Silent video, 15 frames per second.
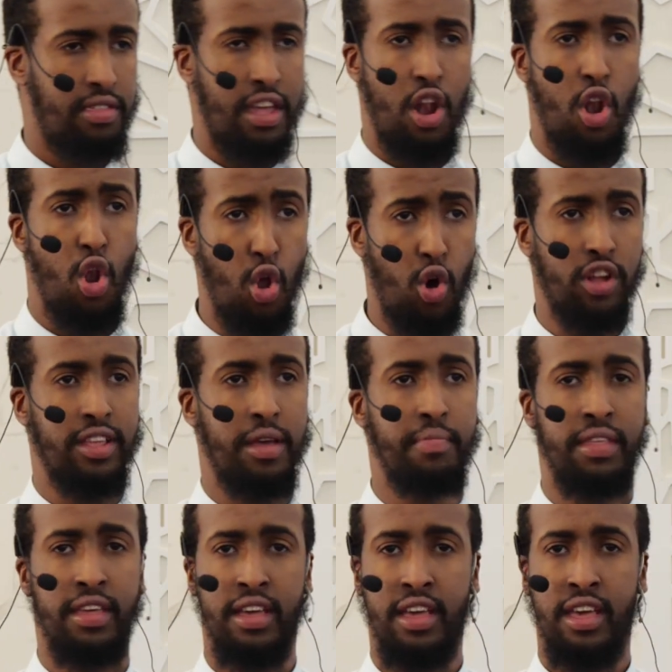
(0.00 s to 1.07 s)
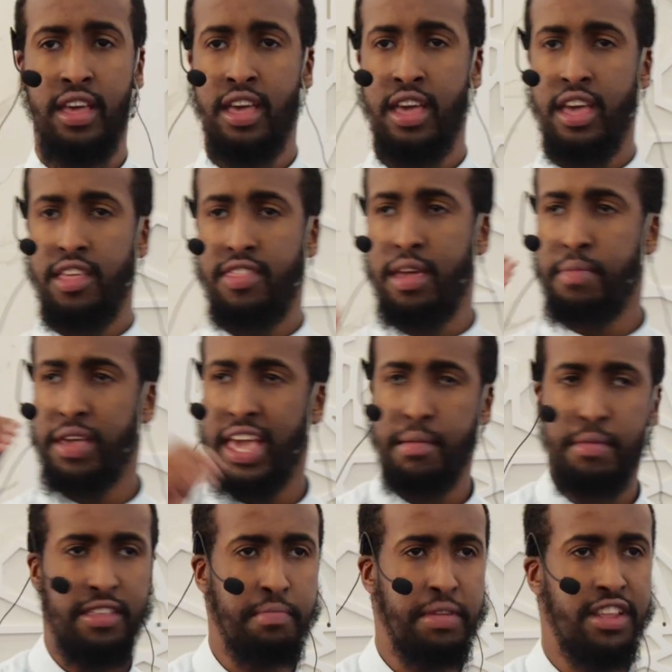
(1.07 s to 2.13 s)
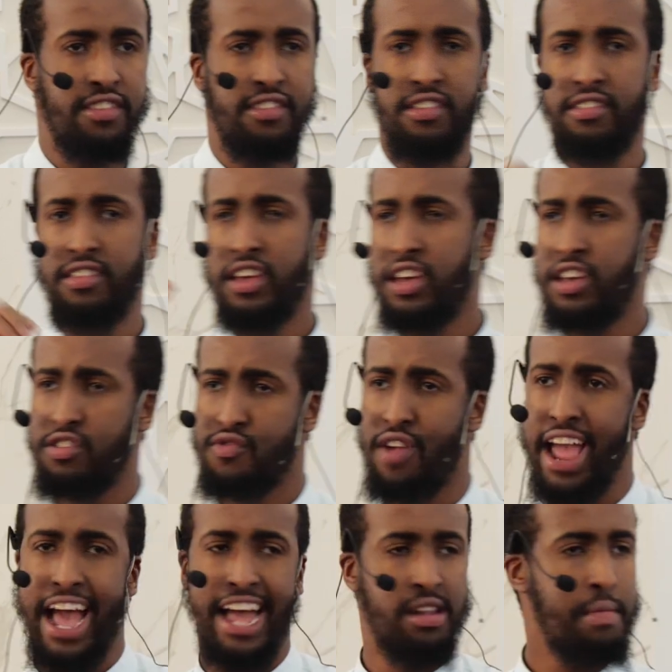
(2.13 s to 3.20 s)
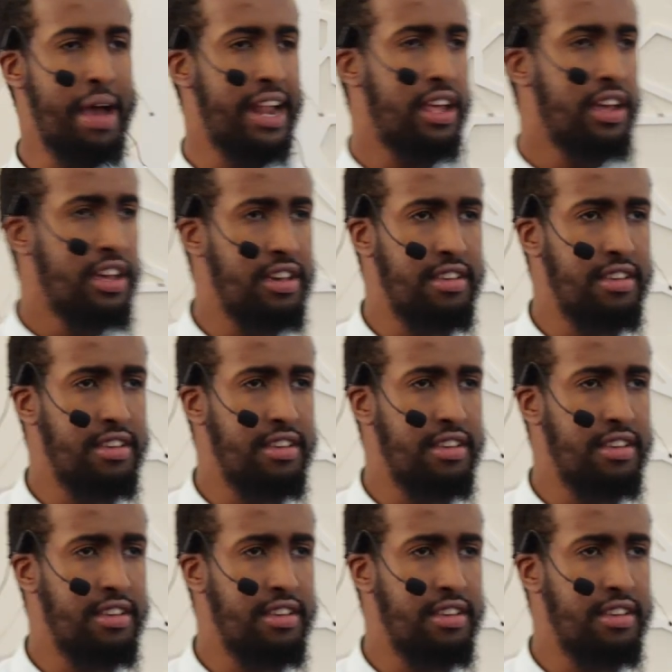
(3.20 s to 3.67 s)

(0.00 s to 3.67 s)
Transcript: They locked him. They became his ministers, his right-hand man.